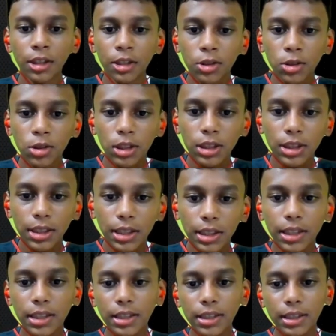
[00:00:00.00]
So this is
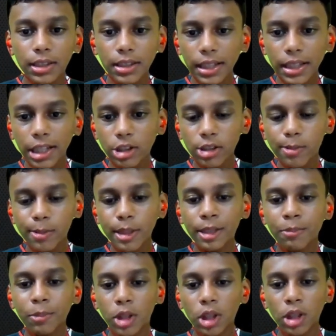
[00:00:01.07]
the
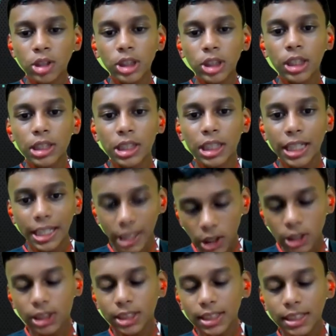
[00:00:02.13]
equilibrium constant
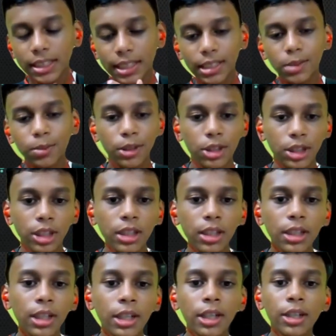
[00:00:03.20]
expression.